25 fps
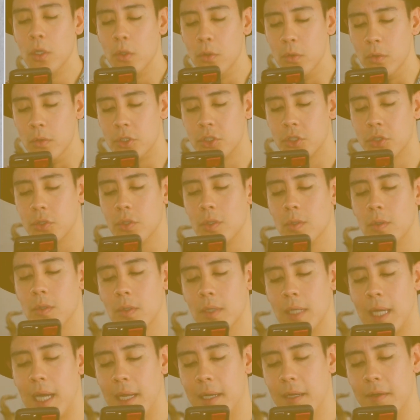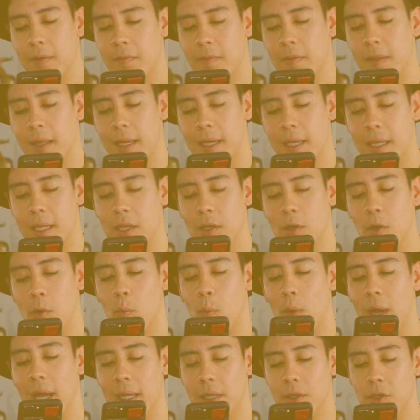neutral, kind of like, you know,
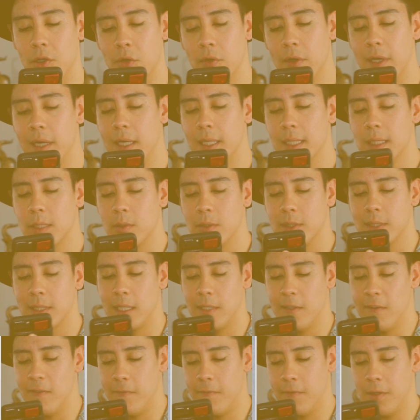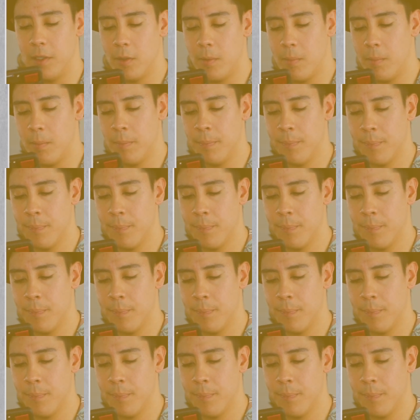white and gray. So it's kind of, you know,